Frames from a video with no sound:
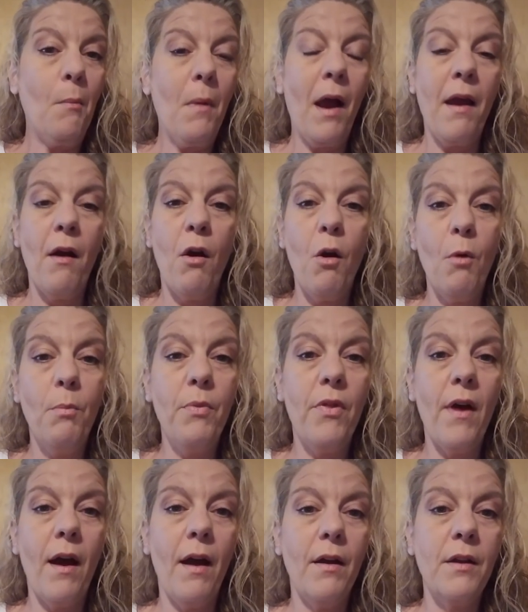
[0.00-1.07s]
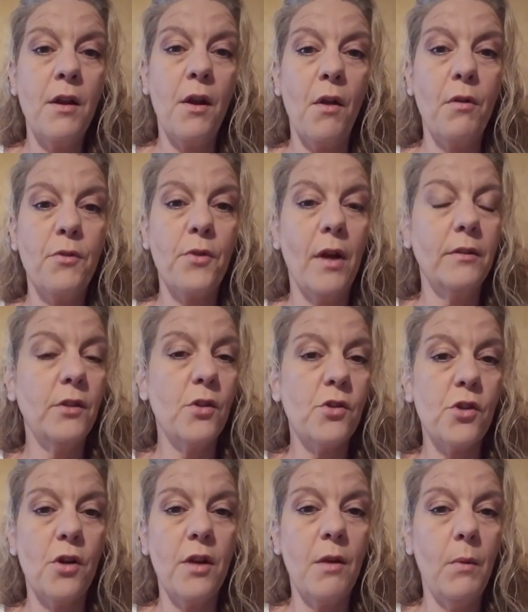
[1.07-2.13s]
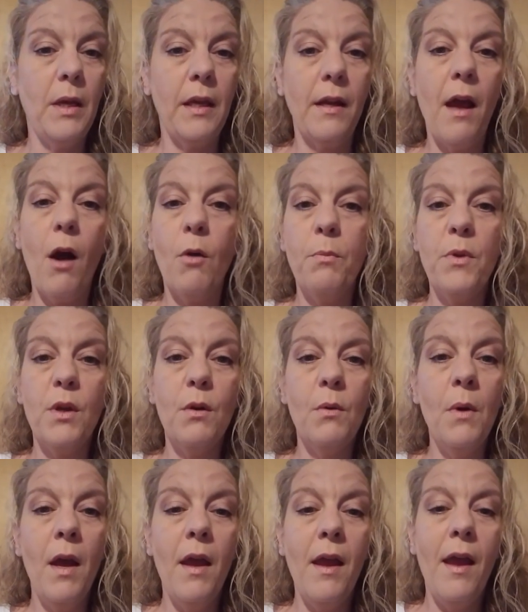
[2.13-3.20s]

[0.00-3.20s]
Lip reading: I hope that, throughout this journey we can help you,